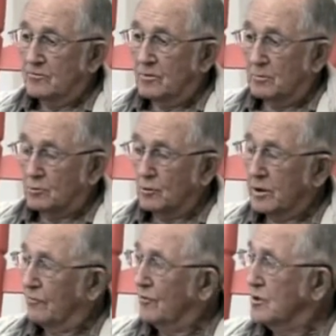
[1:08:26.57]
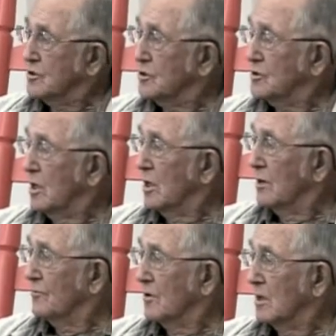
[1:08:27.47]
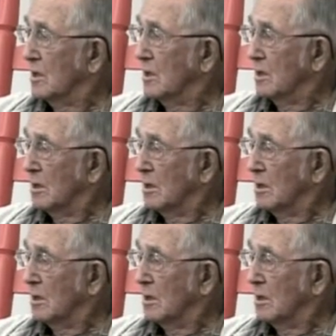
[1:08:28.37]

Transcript: from between the fishing staff and the